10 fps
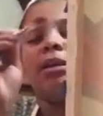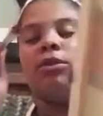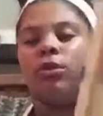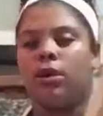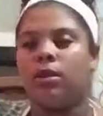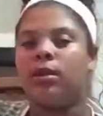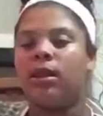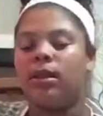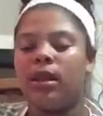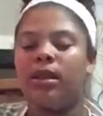it shorter,
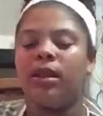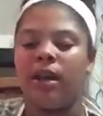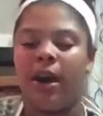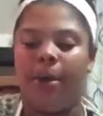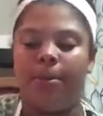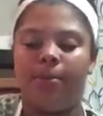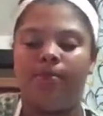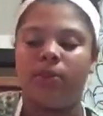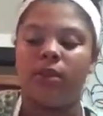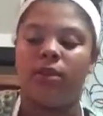the thing didn't help.
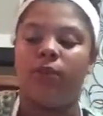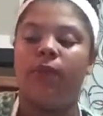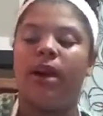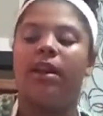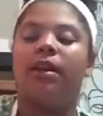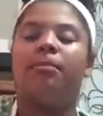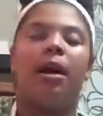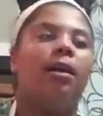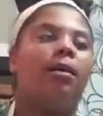So finally,